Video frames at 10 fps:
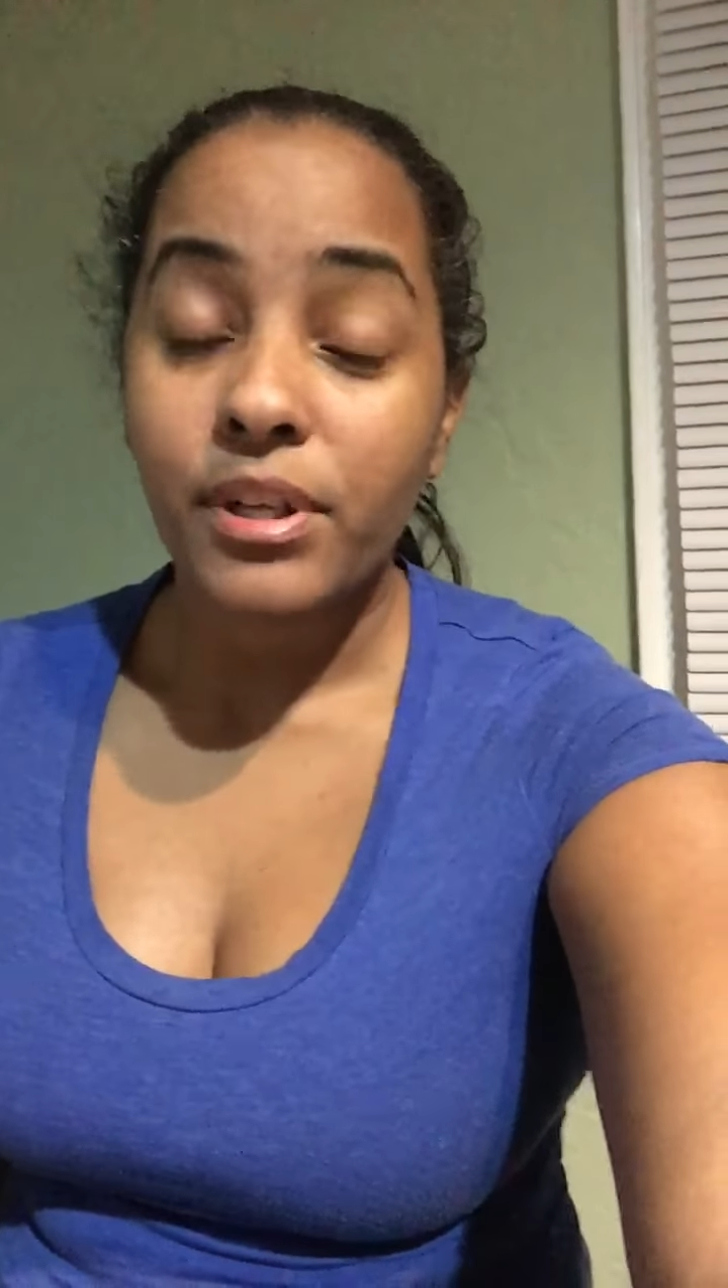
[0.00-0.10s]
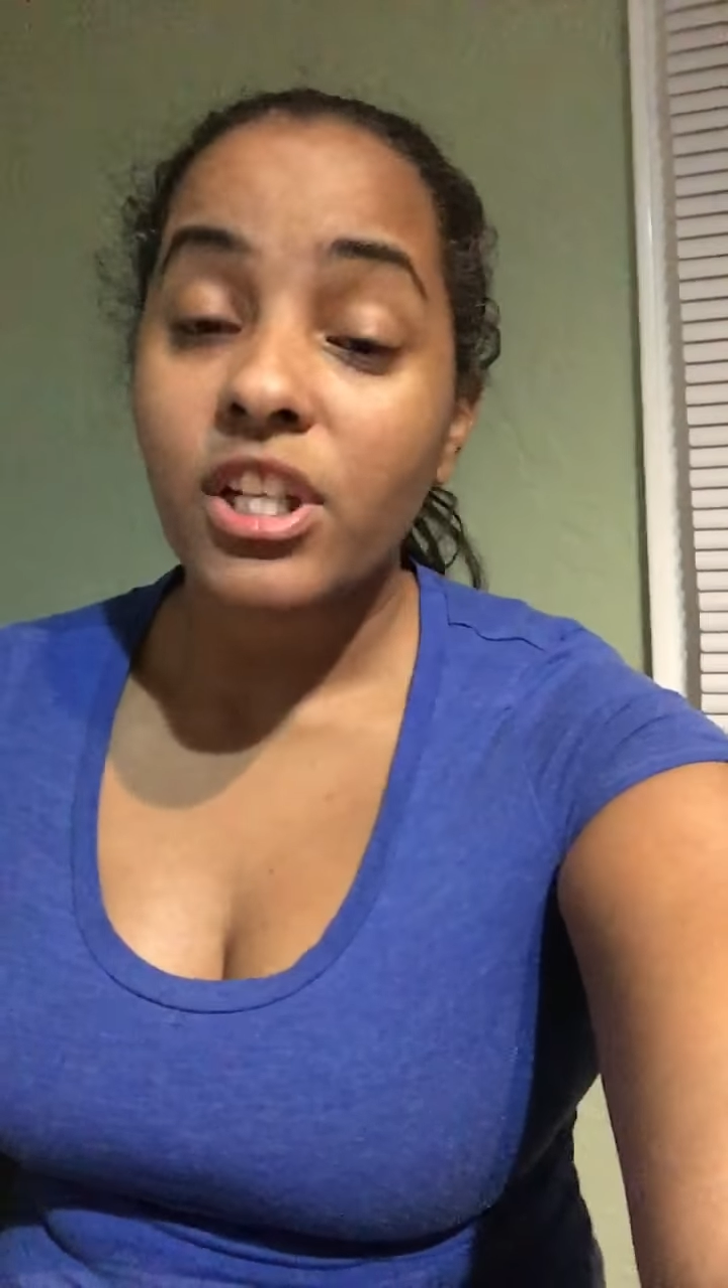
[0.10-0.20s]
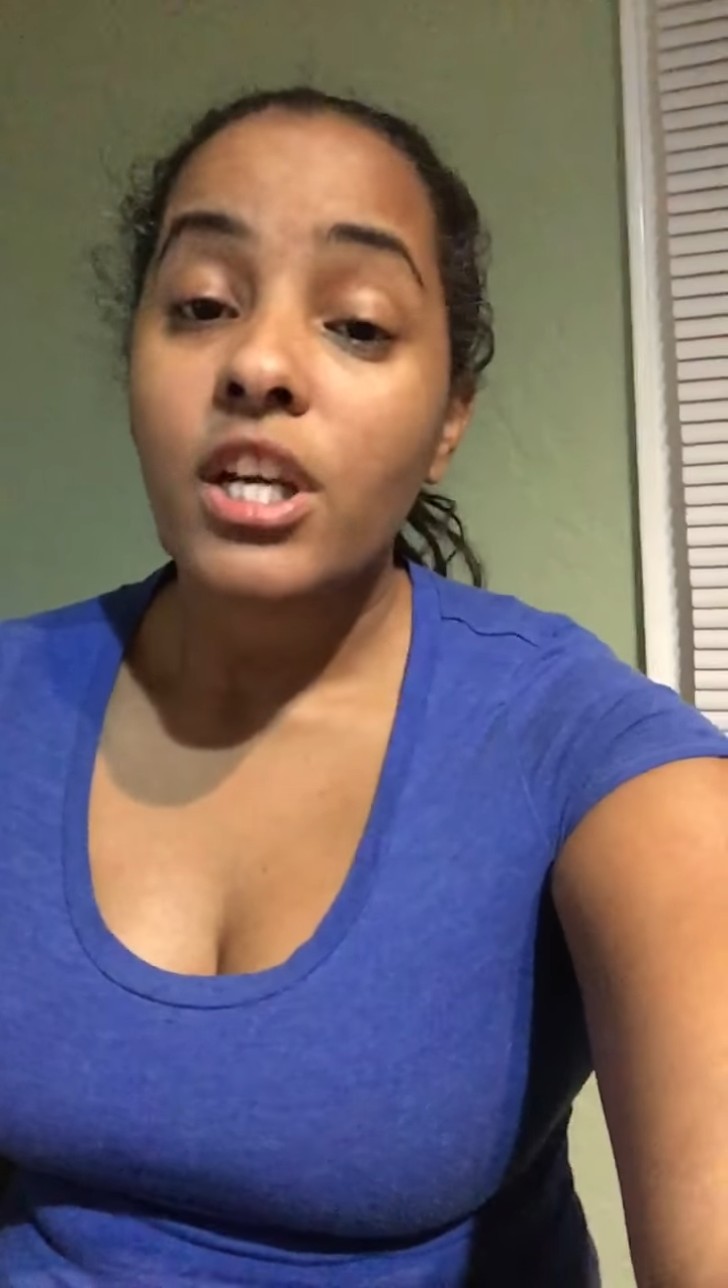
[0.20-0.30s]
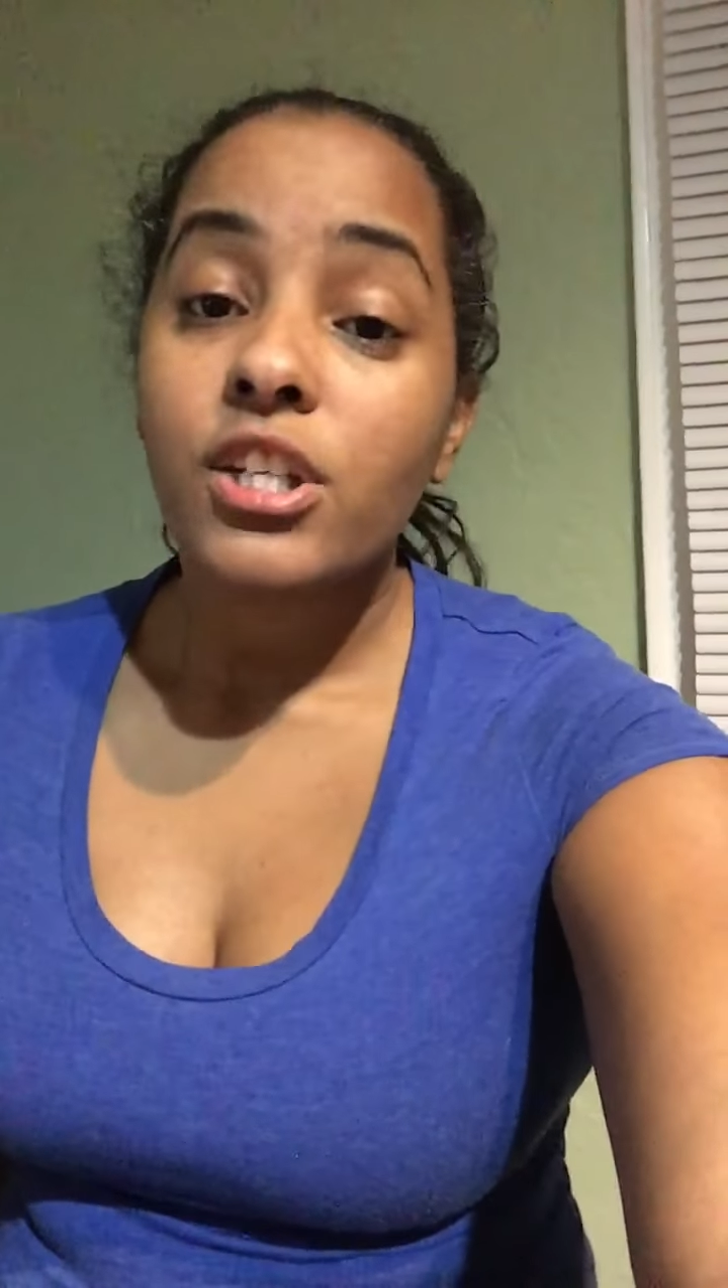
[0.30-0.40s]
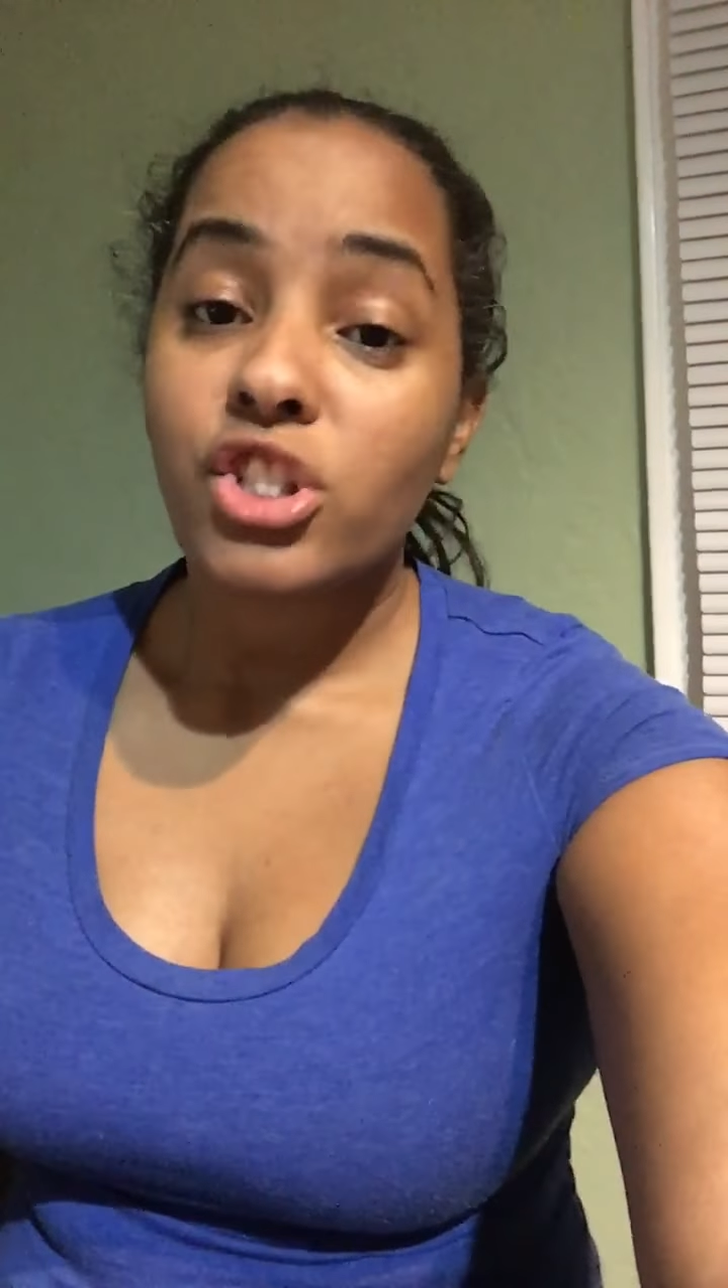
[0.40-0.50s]
But
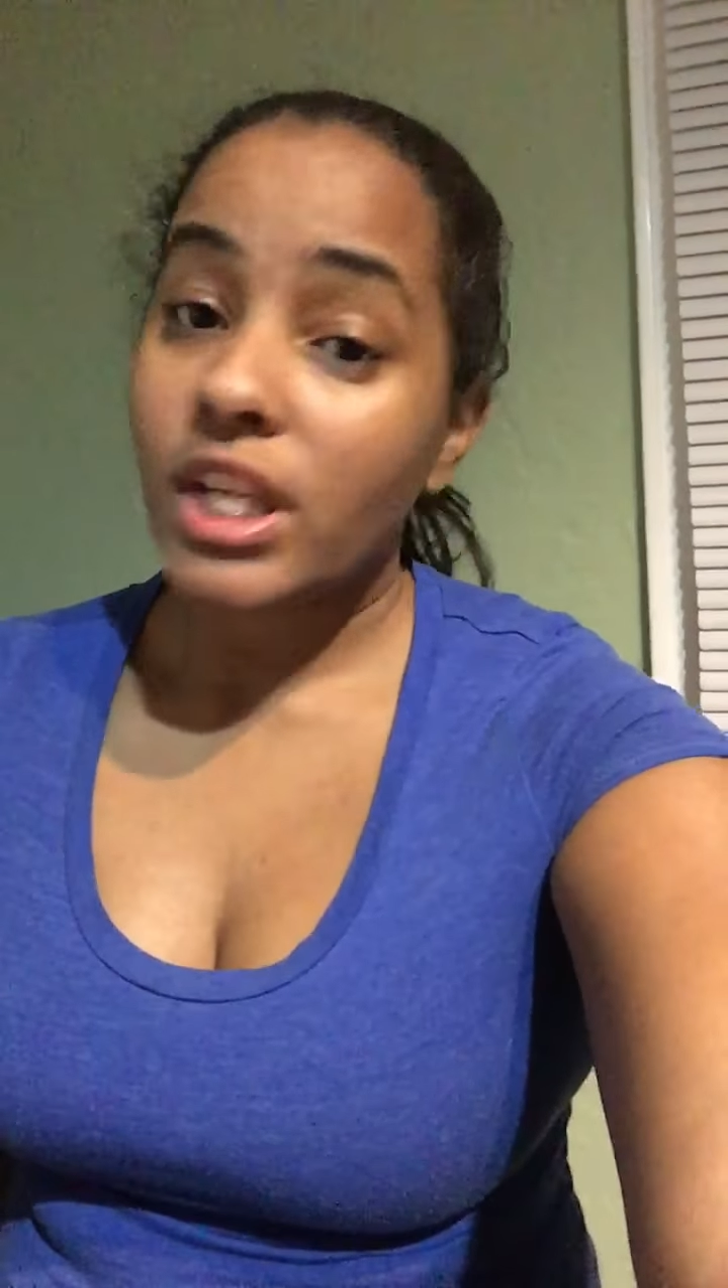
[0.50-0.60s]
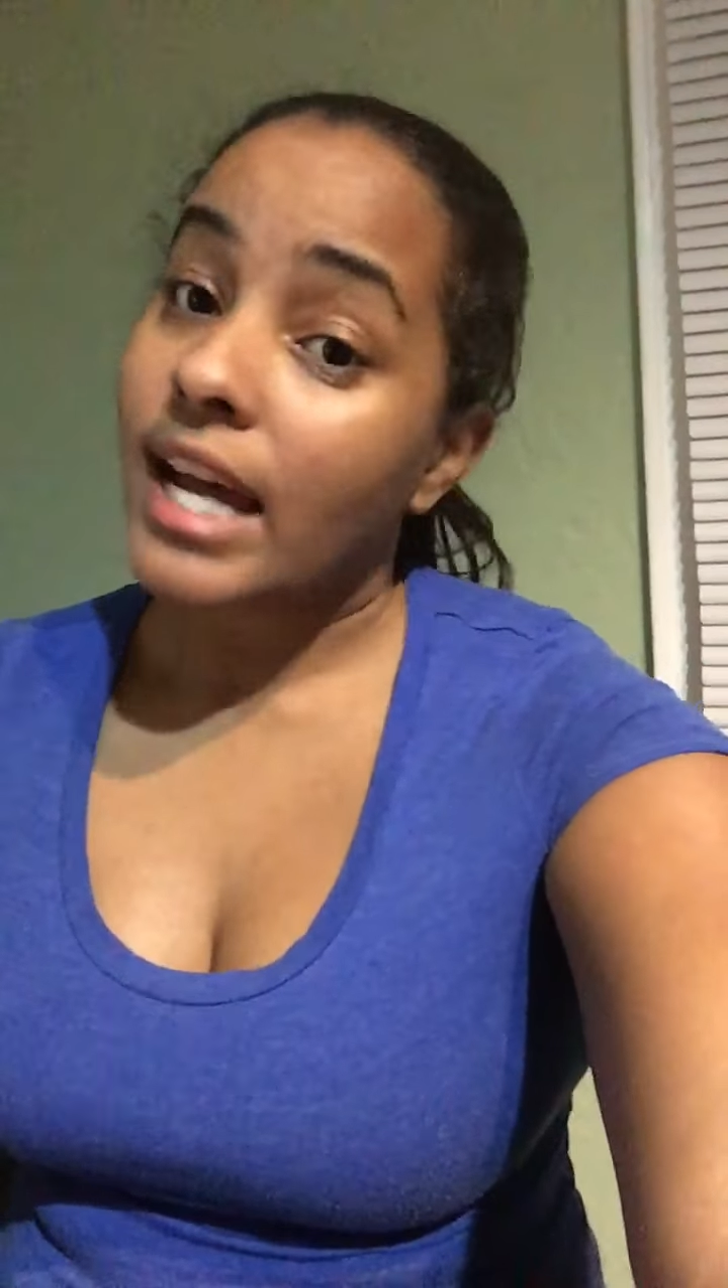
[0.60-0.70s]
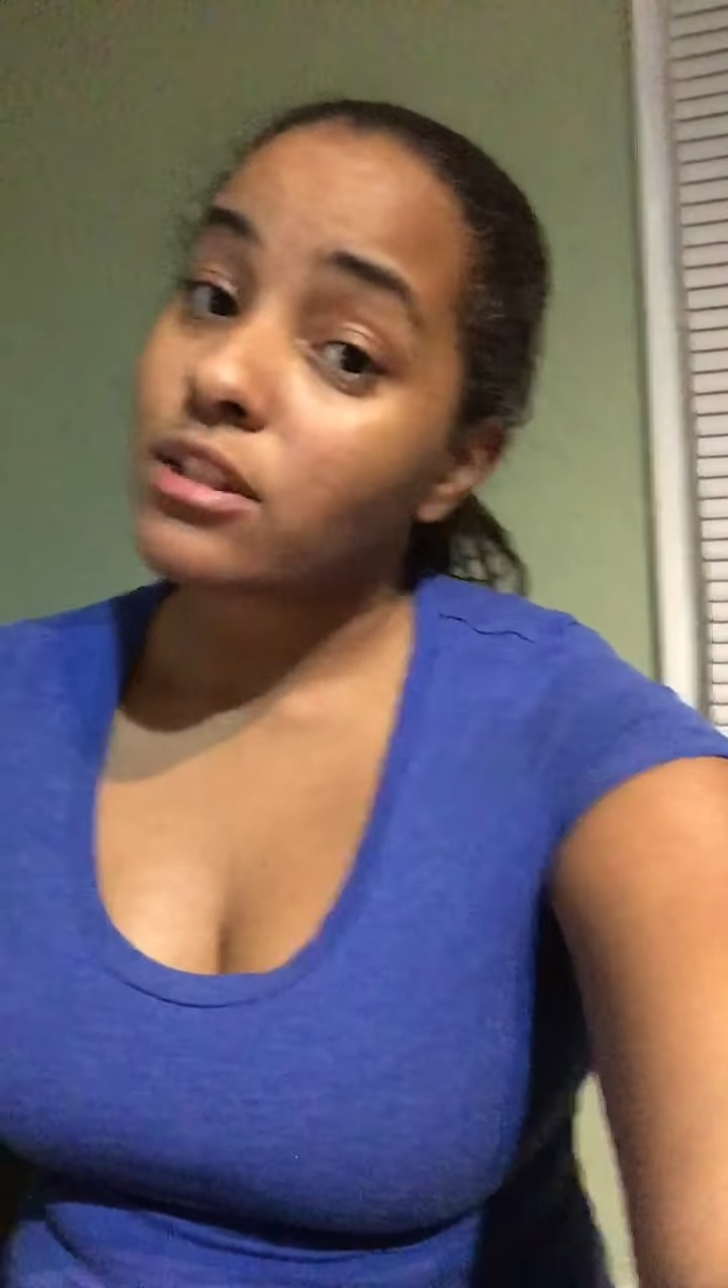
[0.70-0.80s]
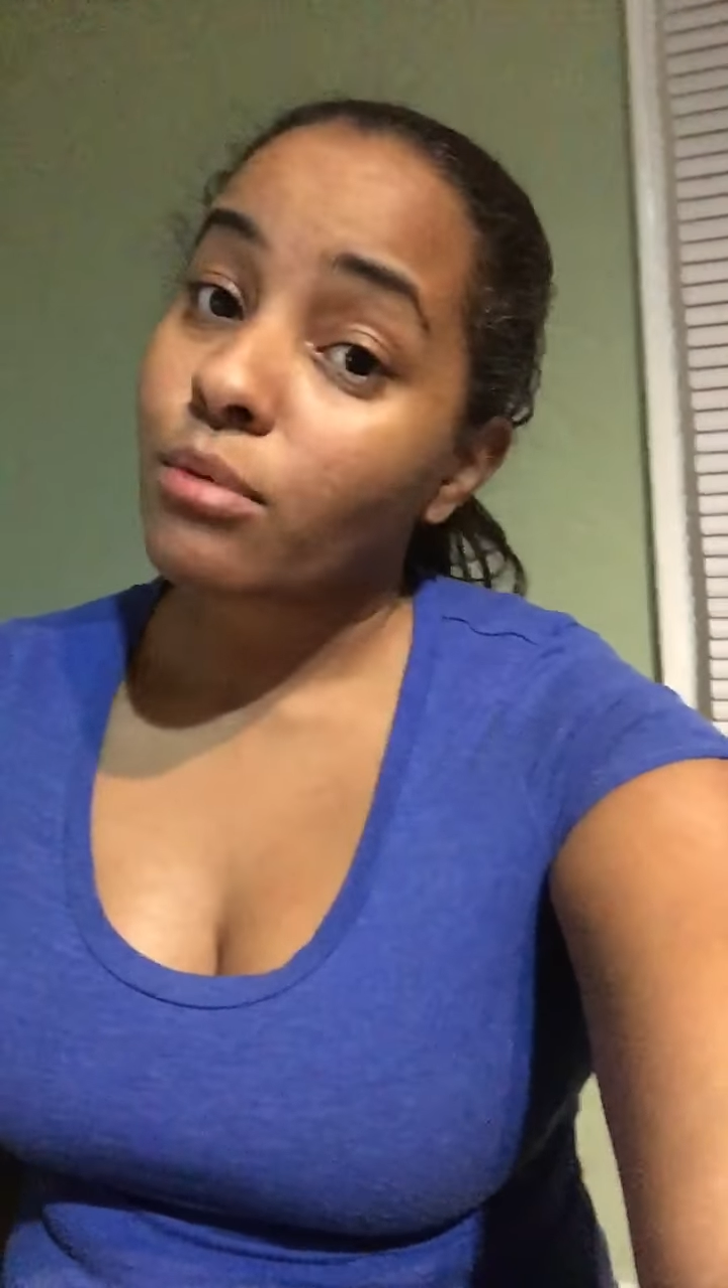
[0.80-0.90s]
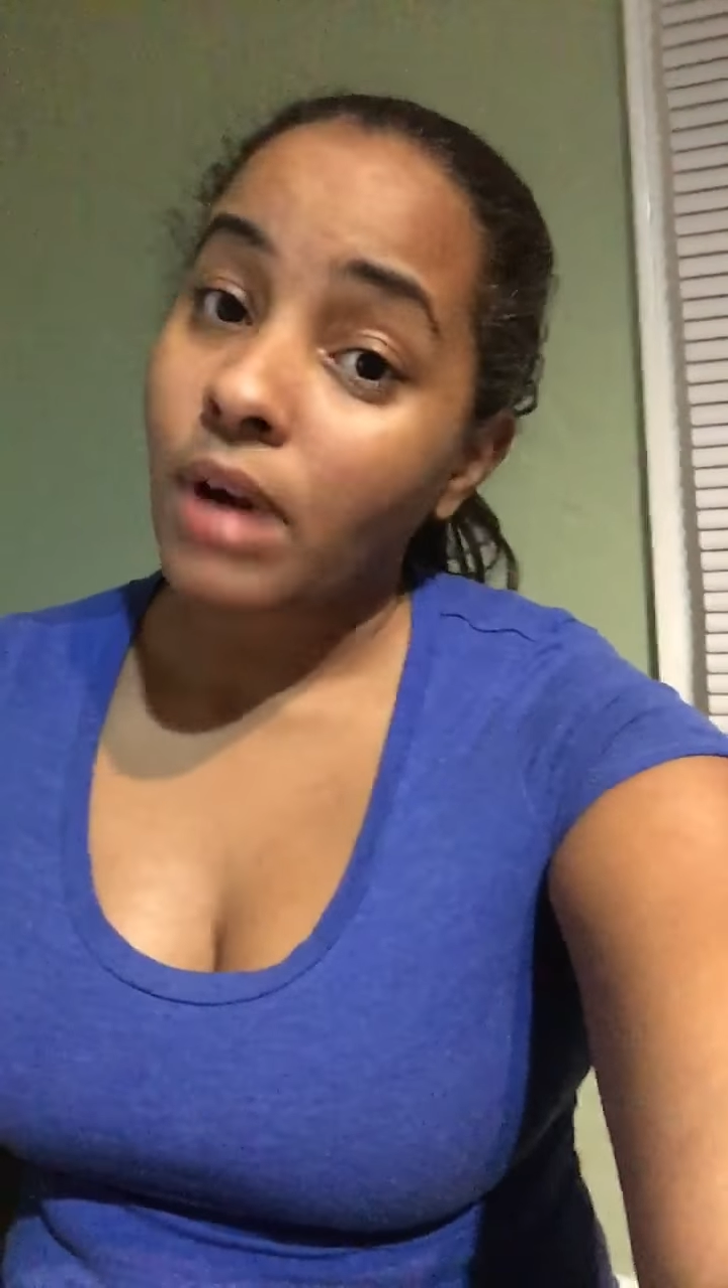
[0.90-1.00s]
she has no